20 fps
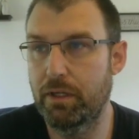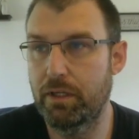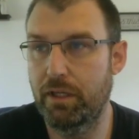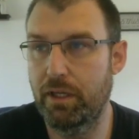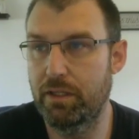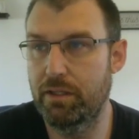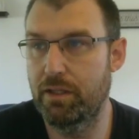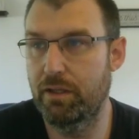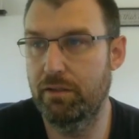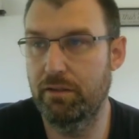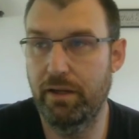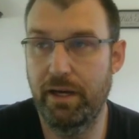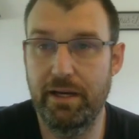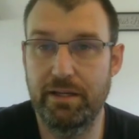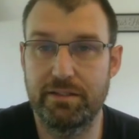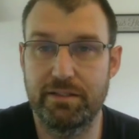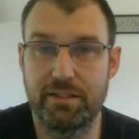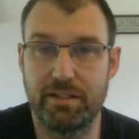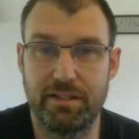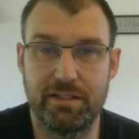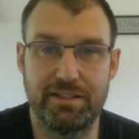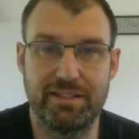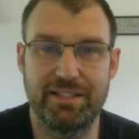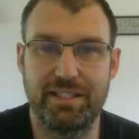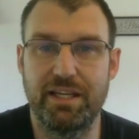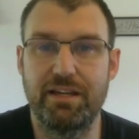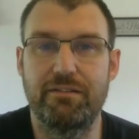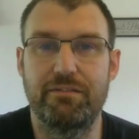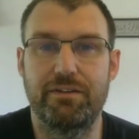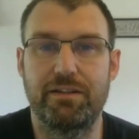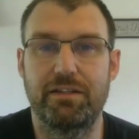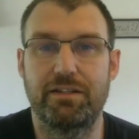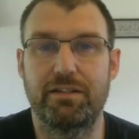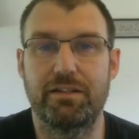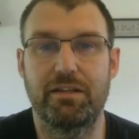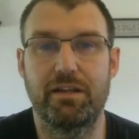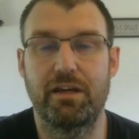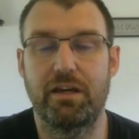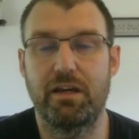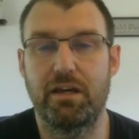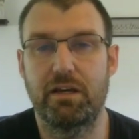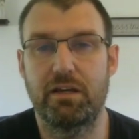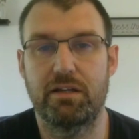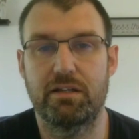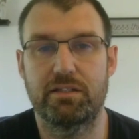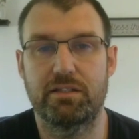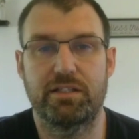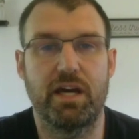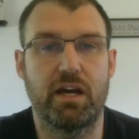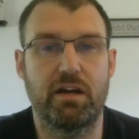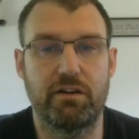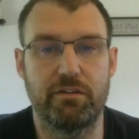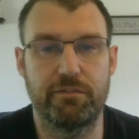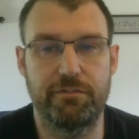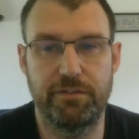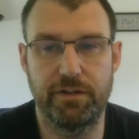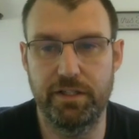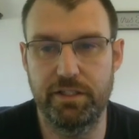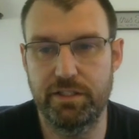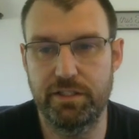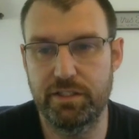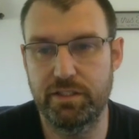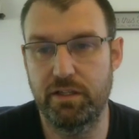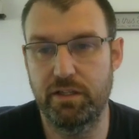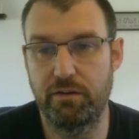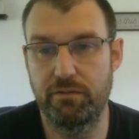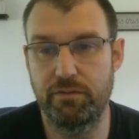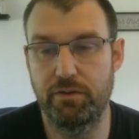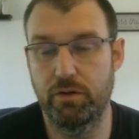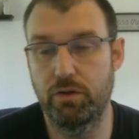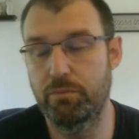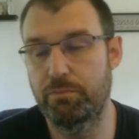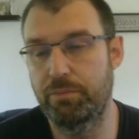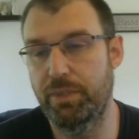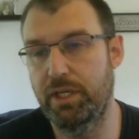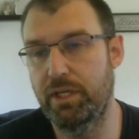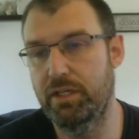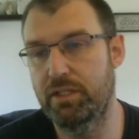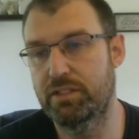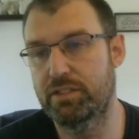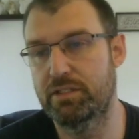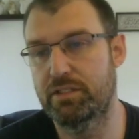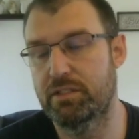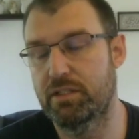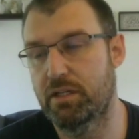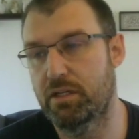get that last saving sacrifice of your own piece